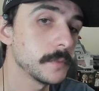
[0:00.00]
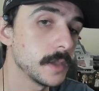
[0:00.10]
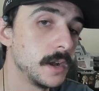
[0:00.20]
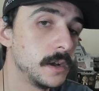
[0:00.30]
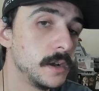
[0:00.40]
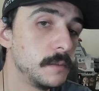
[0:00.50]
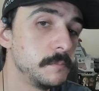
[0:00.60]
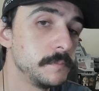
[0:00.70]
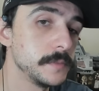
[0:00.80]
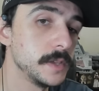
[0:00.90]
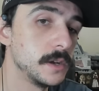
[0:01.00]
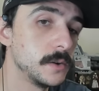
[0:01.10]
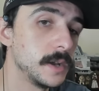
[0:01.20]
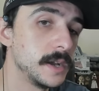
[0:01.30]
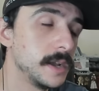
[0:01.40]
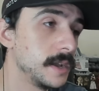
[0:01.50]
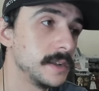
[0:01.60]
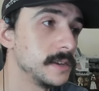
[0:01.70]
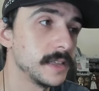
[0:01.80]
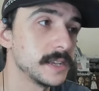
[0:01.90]
Um, you know, uh,
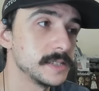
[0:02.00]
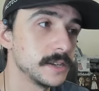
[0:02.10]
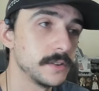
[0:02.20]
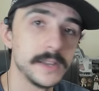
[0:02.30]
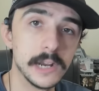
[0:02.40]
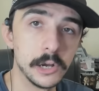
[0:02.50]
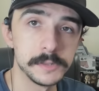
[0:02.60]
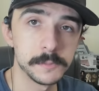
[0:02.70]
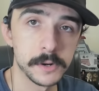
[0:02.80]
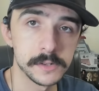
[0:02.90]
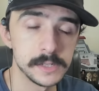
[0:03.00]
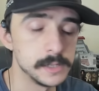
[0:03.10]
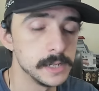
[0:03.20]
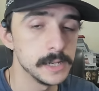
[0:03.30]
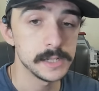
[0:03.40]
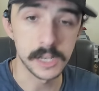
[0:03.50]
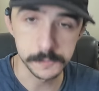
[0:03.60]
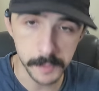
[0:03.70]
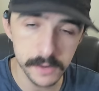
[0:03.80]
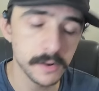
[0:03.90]
I, like I said earlier, I hope this person does
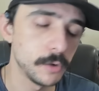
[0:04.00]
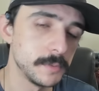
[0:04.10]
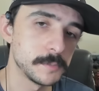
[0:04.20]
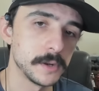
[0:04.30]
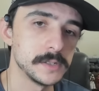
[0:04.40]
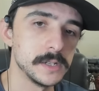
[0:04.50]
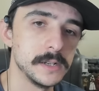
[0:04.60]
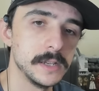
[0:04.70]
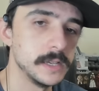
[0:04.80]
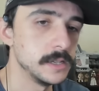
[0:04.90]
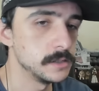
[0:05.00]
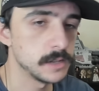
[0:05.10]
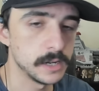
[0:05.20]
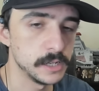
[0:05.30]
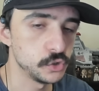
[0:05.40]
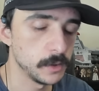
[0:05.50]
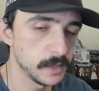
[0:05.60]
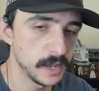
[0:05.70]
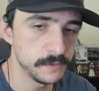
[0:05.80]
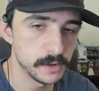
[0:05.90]
better. I hope this person is gonna enjoy
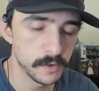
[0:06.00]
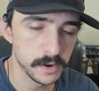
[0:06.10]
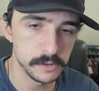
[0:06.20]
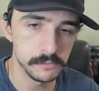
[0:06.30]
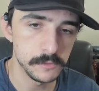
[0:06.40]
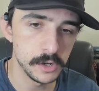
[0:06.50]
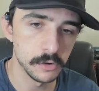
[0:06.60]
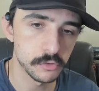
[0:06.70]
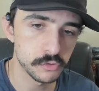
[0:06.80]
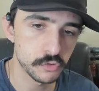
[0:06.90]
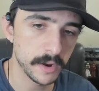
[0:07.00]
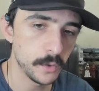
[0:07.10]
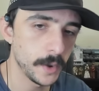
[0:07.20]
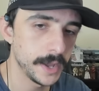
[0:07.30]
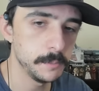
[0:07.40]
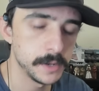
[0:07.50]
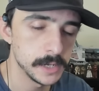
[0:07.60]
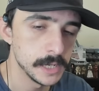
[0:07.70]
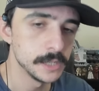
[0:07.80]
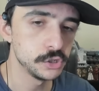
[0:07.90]
life in a very, you know, great way. But
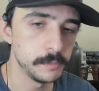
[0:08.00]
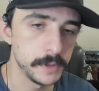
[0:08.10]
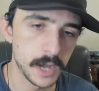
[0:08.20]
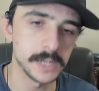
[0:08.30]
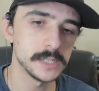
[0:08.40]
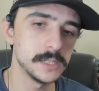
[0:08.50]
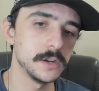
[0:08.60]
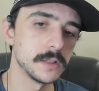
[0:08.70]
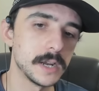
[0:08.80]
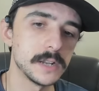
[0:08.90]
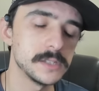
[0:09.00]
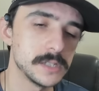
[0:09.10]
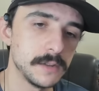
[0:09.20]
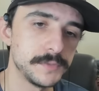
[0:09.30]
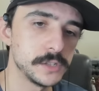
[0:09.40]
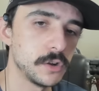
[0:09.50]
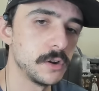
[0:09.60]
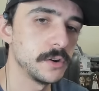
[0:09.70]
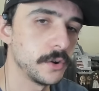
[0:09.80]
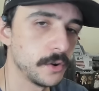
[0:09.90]
to be honest, dude, a lot of this stuff that's
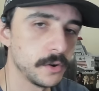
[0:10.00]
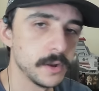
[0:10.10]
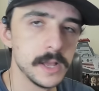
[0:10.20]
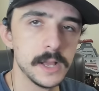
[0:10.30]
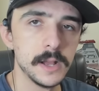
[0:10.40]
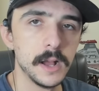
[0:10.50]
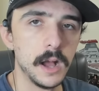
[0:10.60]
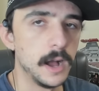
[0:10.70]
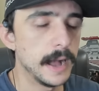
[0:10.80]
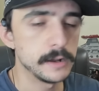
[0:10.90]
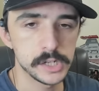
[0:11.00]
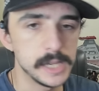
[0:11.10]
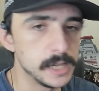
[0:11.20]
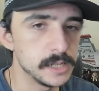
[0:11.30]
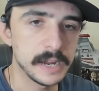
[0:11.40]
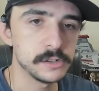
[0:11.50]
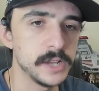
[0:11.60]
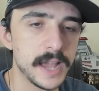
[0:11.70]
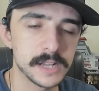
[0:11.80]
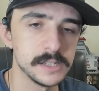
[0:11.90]
on her, uh, how she eats, how
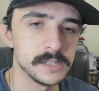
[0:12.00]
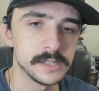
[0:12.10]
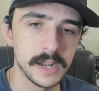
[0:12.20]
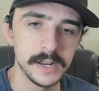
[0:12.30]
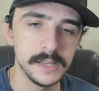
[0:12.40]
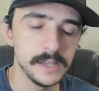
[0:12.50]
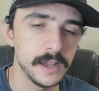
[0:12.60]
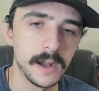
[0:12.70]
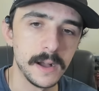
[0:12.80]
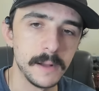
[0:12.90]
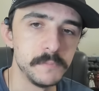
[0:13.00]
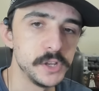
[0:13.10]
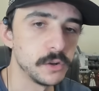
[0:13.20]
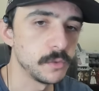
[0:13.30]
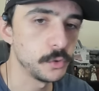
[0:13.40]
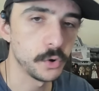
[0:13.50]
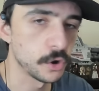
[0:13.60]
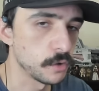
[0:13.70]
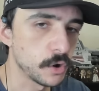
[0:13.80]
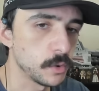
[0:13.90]
she acts in society, uh, you know, the,
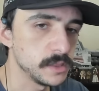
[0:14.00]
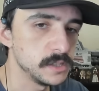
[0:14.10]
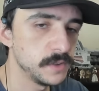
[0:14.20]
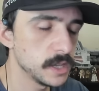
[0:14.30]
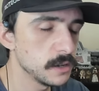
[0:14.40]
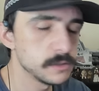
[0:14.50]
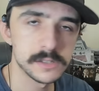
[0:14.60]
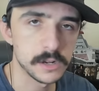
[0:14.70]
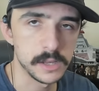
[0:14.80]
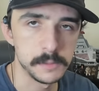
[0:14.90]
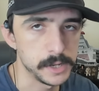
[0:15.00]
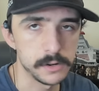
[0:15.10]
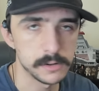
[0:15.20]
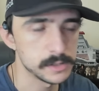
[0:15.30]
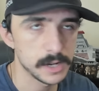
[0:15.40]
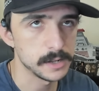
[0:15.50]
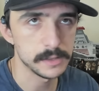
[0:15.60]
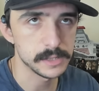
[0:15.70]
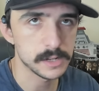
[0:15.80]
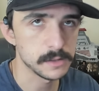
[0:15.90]
her recording these videos is gonna impede her. It's gonna,
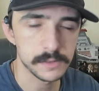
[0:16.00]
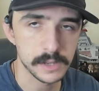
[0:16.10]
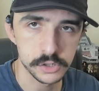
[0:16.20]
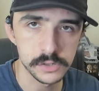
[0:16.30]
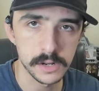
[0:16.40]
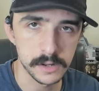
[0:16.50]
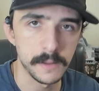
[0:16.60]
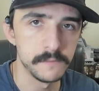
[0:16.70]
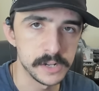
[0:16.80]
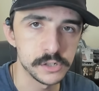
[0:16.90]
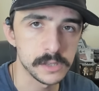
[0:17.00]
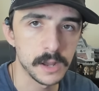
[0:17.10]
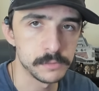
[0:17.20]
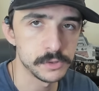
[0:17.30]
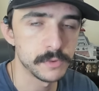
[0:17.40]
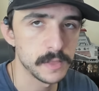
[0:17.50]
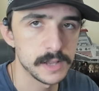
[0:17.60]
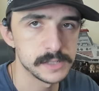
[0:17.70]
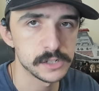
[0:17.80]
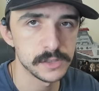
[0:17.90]
it's gonna, like, she's gonna eventually come to the
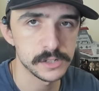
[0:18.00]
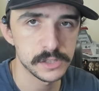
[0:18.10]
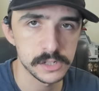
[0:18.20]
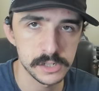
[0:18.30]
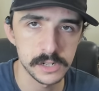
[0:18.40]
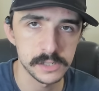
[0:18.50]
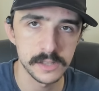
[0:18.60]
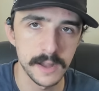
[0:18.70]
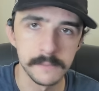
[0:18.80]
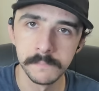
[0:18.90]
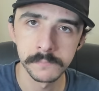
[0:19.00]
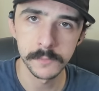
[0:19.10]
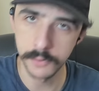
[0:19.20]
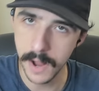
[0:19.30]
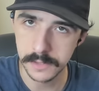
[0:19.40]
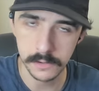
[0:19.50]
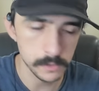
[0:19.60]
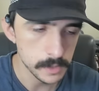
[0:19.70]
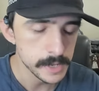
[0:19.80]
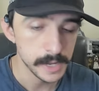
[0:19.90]
realization that this shit is not
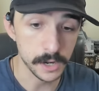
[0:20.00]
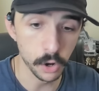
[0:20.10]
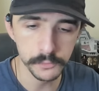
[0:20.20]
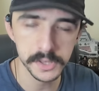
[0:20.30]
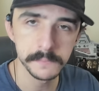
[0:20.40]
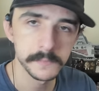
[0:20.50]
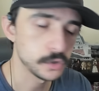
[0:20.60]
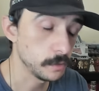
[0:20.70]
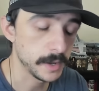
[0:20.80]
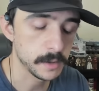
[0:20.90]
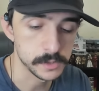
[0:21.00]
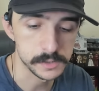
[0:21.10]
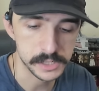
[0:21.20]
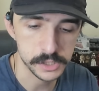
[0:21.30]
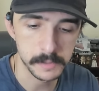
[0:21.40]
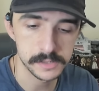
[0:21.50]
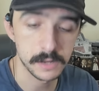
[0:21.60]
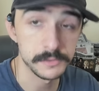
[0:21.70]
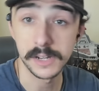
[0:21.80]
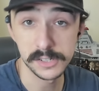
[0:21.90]
practical. And hopefully she'll make a decision based off
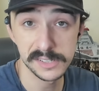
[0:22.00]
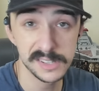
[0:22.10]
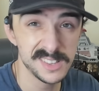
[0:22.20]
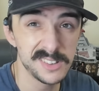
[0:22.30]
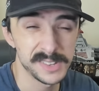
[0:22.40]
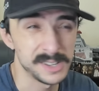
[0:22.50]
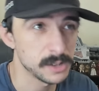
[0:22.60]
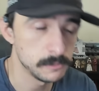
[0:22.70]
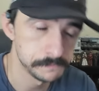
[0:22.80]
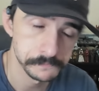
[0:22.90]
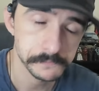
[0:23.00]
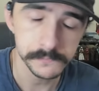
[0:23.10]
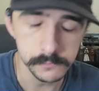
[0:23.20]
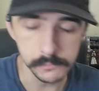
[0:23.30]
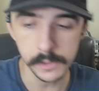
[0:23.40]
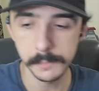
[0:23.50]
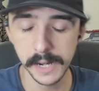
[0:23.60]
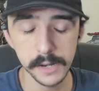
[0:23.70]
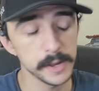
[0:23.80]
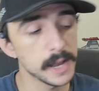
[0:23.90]
of that because she's an adult now. So, but
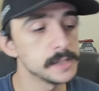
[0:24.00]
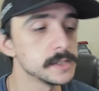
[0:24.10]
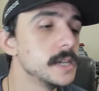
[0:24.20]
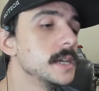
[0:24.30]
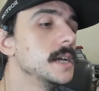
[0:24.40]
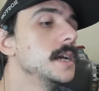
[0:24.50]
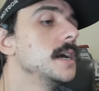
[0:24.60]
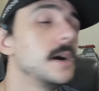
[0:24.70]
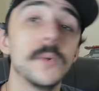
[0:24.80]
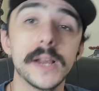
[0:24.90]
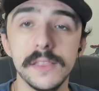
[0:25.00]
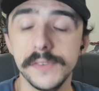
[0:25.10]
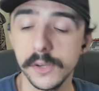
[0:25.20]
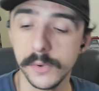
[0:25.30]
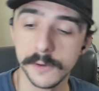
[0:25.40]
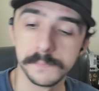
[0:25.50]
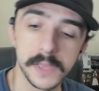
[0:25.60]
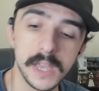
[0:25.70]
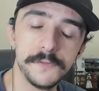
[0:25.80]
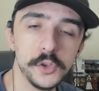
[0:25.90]
anyway, guys, we're gonna end the video here.
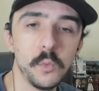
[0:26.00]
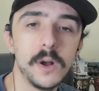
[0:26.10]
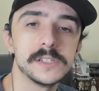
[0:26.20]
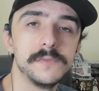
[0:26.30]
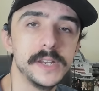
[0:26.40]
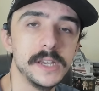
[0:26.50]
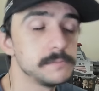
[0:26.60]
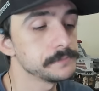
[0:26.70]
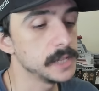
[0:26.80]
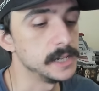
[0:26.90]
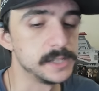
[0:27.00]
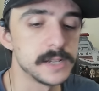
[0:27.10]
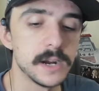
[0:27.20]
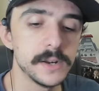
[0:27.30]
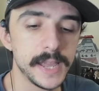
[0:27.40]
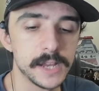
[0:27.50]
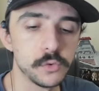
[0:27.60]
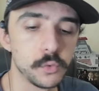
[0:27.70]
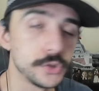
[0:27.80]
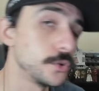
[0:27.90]
If you watch the video in its entirety and
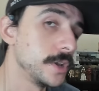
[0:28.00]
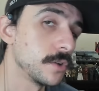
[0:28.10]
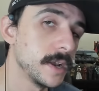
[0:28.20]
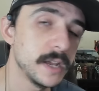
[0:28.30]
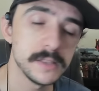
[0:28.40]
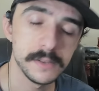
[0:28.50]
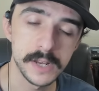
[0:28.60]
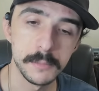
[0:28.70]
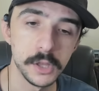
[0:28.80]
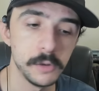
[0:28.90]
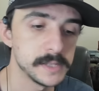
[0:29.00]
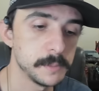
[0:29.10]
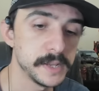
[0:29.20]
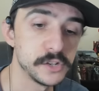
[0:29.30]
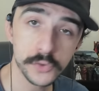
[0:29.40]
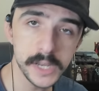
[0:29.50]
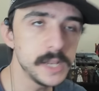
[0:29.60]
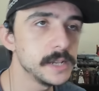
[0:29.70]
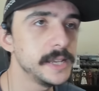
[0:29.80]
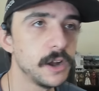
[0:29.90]
or you're here right now, leave it down below by typing in tree,
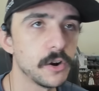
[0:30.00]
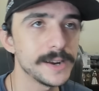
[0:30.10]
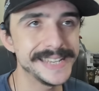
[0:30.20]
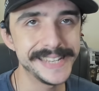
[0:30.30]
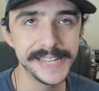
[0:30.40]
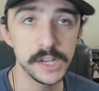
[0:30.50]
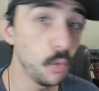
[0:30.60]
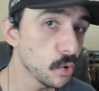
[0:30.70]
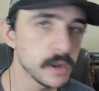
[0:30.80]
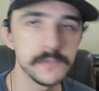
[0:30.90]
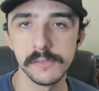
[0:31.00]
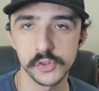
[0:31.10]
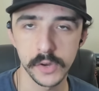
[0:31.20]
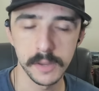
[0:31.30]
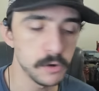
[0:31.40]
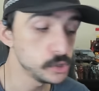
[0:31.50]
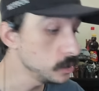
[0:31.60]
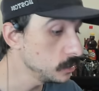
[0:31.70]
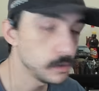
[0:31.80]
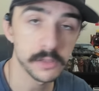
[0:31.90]
T-R-E-E, or if you have a tree
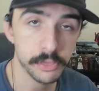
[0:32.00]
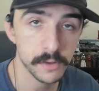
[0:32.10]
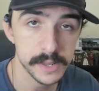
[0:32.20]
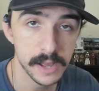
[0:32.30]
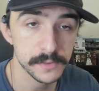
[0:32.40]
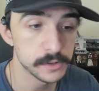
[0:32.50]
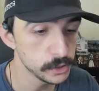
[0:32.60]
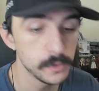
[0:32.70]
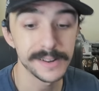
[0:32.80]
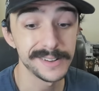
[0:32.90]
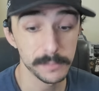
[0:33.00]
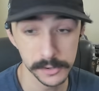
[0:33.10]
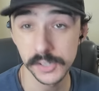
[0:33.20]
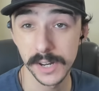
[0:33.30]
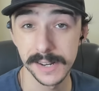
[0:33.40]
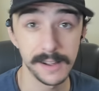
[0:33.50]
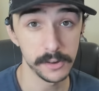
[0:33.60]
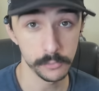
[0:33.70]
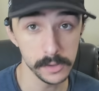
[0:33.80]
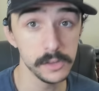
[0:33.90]
emoji, you can throw it down there too, and I'll appreciate it. I
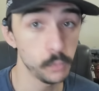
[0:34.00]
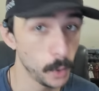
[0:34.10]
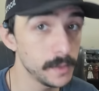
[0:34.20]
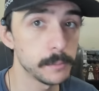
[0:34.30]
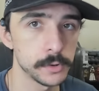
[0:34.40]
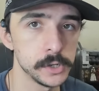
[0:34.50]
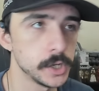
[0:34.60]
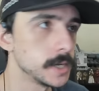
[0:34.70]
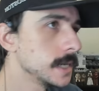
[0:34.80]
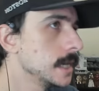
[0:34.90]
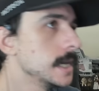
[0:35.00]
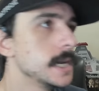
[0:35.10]
really will appreciate it.